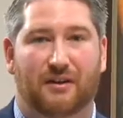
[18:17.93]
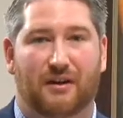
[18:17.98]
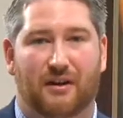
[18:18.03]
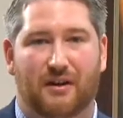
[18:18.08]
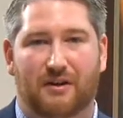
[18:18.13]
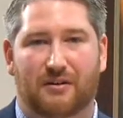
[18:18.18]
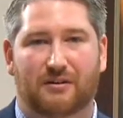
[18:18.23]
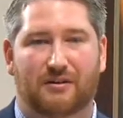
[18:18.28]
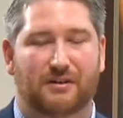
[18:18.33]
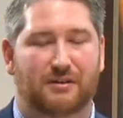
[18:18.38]
at
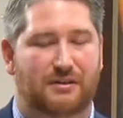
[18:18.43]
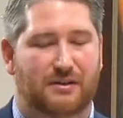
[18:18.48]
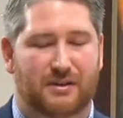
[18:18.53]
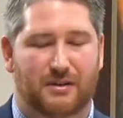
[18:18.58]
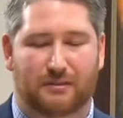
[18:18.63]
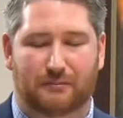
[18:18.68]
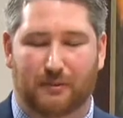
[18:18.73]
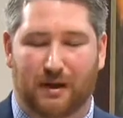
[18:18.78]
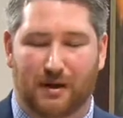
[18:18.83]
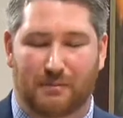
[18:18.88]
all or
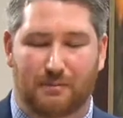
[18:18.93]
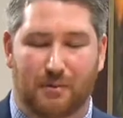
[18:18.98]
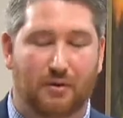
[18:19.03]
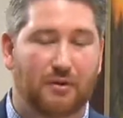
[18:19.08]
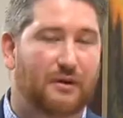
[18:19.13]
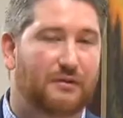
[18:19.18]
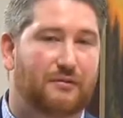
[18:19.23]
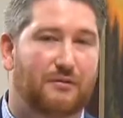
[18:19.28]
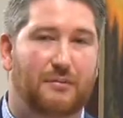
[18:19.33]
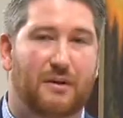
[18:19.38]
you want
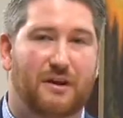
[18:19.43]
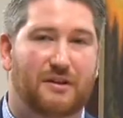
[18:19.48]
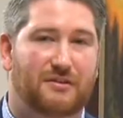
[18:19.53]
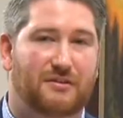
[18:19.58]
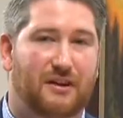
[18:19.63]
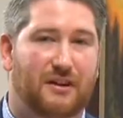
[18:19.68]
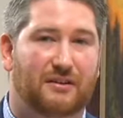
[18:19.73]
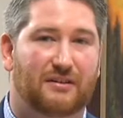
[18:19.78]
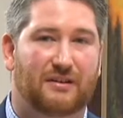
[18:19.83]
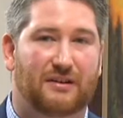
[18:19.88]
more
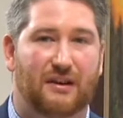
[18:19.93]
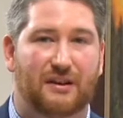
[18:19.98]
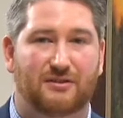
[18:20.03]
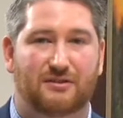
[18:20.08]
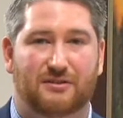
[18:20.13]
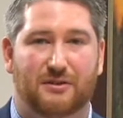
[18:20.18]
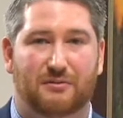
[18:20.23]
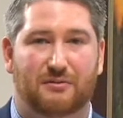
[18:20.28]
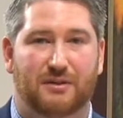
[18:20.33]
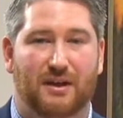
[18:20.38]
information on
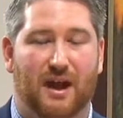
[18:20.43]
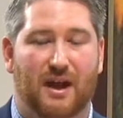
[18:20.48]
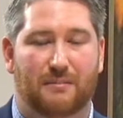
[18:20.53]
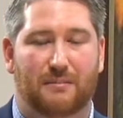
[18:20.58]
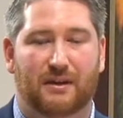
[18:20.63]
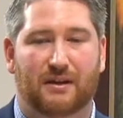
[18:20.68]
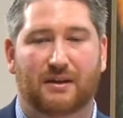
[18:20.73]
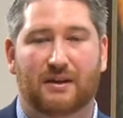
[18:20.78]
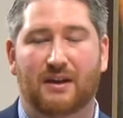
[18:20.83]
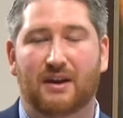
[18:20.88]
today's show
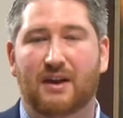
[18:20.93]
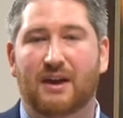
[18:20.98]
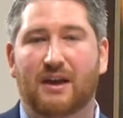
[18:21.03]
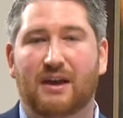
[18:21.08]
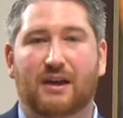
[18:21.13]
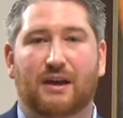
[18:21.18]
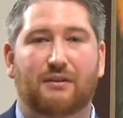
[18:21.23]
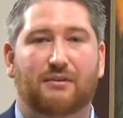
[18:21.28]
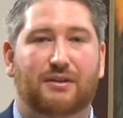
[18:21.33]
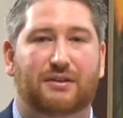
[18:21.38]
topic,
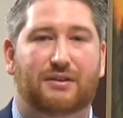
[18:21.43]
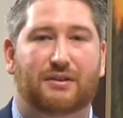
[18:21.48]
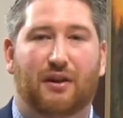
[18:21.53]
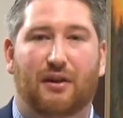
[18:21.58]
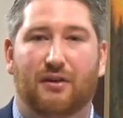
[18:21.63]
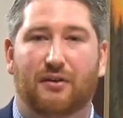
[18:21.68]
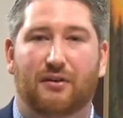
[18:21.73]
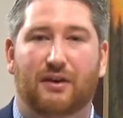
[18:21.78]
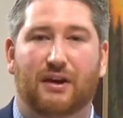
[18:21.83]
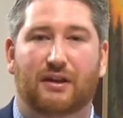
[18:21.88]
give us a
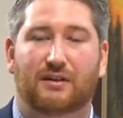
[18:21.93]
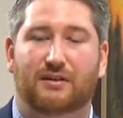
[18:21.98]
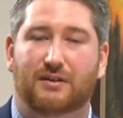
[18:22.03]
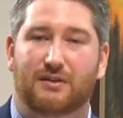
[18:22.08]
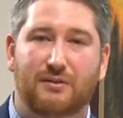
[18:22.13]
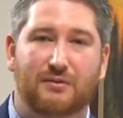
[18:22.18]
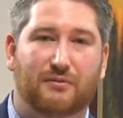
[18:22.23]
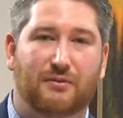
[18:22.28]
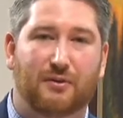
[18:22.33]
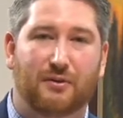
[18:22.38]
call at
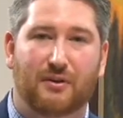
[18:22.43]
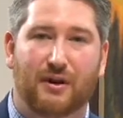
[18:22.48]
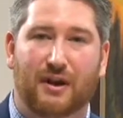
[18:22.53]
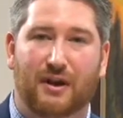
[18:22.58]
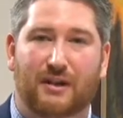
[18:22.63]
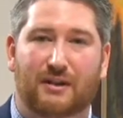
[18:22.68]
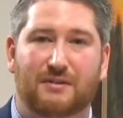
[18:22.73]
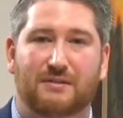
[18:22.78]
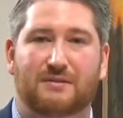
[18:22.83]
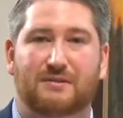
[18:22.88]

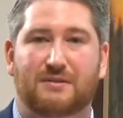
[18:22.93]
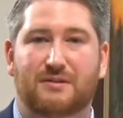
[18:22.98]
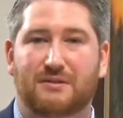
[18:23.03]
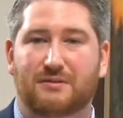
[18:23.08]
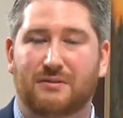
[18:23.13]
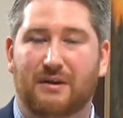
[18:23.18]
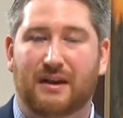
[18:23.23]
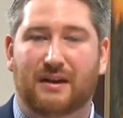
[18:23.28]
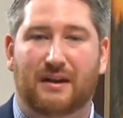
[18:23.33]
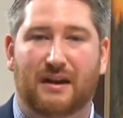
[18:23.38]

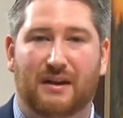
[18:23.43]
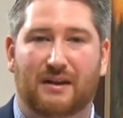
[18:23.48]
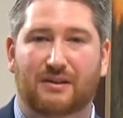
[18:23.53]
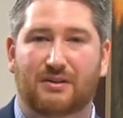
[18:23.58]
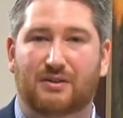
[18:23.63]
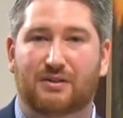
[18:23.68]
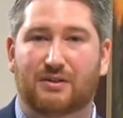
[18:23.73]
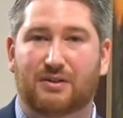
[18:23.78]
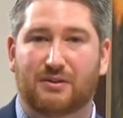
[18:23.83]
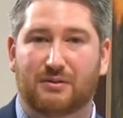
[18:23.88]

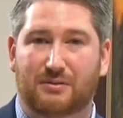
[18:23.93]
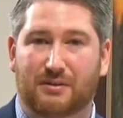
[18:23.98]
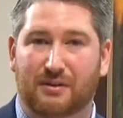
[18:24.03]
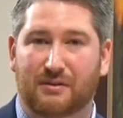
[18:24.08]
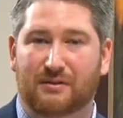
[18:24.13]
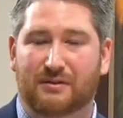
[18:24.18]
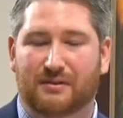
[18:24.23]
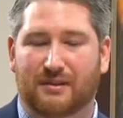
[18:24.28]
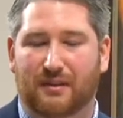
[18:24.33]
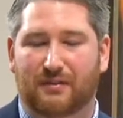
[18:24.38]

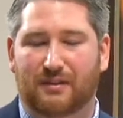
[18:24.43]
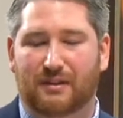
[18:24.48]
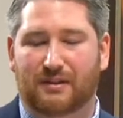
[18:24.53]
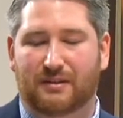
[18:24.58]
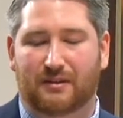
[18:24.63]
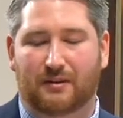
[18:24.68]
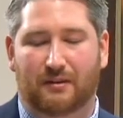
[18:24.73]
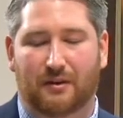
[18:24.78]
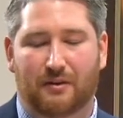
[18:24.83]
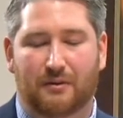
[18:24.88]

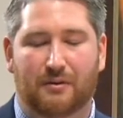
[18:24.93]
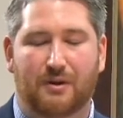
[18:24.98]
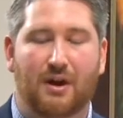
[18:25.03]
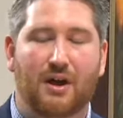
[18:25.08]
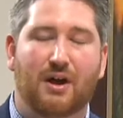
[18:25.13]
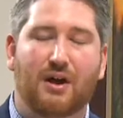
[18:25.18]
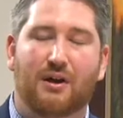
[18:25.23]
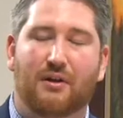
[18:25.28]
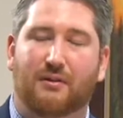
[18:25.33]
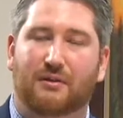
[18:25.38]

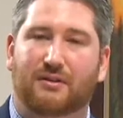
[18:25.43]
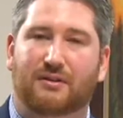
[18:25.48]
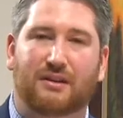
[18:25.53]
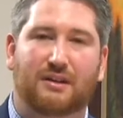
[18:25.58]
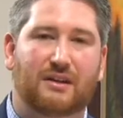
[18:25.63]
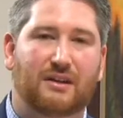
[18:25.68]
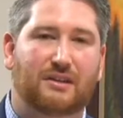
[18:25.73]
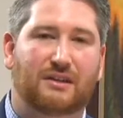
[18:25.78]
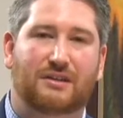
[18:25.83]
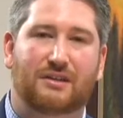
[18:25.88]
248-288-2270 or
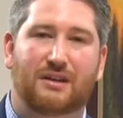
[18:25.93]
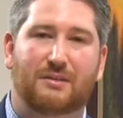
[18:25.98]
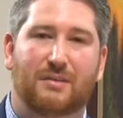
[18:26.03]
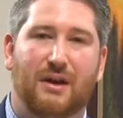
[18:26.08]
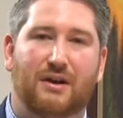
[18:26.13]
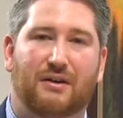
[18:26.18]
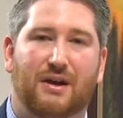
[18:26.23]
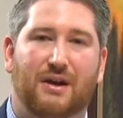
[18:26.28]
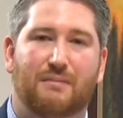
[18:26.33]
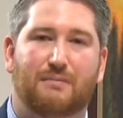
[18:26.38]
send us an
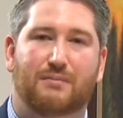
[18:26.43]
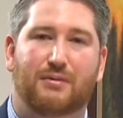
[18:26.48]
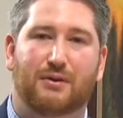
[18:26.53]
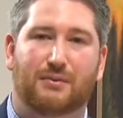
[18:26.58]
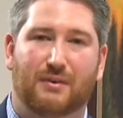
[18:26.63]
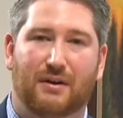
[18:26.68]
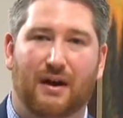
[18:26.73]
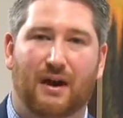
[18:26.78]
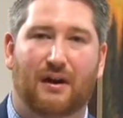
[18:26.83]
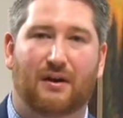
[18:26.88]
email at
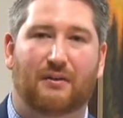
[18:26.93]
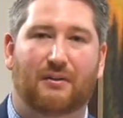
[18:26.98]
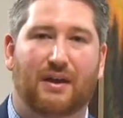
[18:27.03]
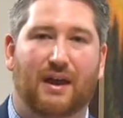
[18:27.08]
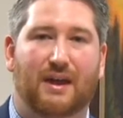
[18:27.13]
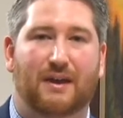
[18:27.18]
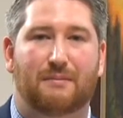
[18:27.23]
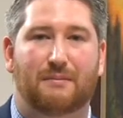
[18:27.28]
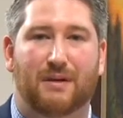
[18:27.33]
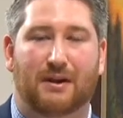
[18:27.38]

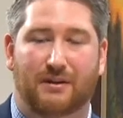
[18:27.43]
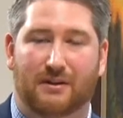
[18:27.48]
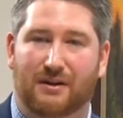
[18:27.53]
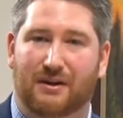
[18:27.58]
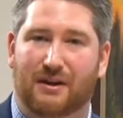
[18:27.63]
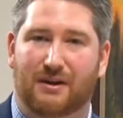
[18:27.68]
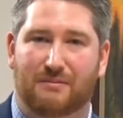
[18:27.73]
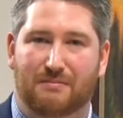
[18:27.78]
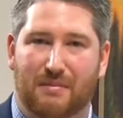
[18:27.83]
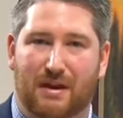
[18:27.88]

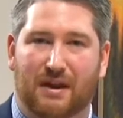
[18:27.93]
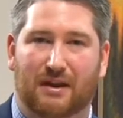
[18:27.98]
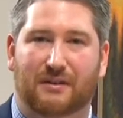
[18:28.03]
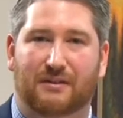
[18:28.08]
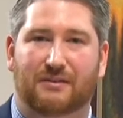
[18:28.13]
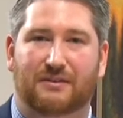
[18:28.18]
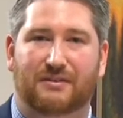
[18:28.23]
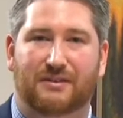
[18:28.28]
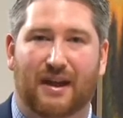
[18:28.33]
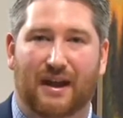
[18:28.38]

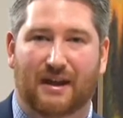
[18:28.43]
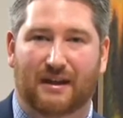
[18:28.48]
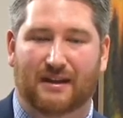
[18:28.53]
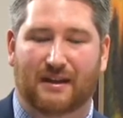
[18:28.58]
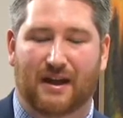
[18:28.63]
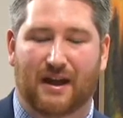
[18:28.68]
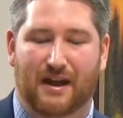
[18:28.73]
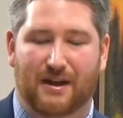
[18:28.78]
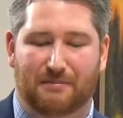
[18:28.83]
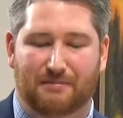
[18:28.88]

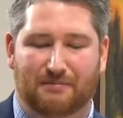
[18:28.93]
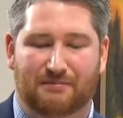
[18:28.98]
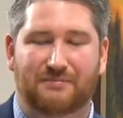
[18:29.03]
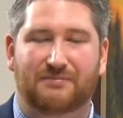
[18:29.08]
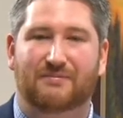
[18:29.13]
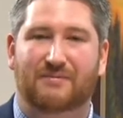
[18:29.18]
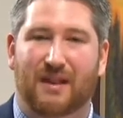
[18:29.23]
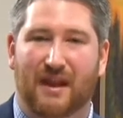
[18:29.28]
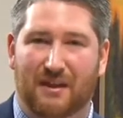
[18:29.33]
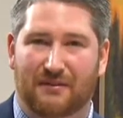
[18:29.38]
boomerhealth@americaremedical.com.
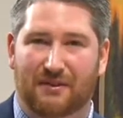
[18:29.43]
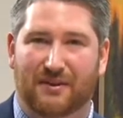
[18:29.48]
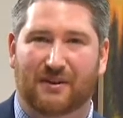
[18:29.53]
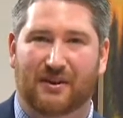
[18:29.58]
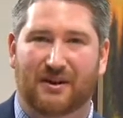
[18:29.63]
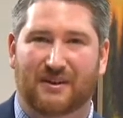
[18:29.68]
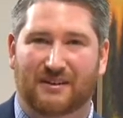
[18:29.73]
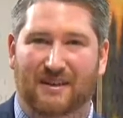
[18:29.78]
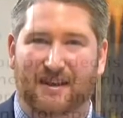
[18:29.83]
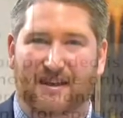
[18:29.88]
Have a great